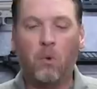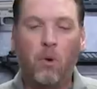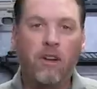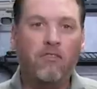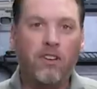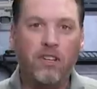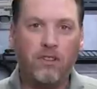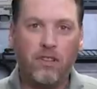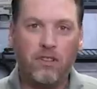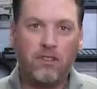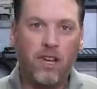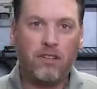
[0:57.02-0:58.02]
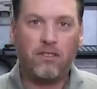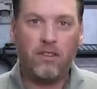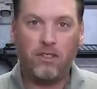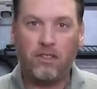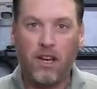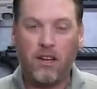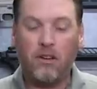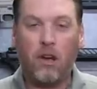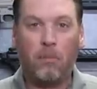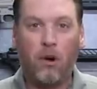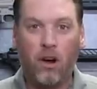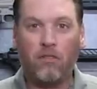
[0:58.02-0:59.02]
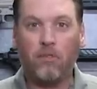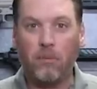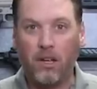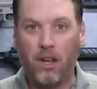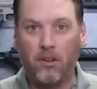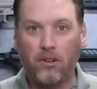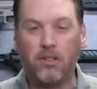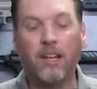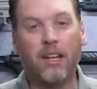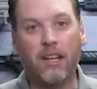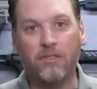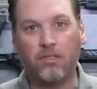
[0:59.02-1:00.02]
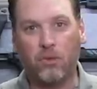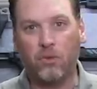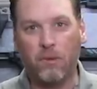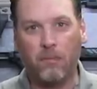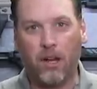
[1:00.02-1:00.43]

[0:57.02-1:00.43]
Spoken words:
But one feature that sets this gun apart from the others is the grip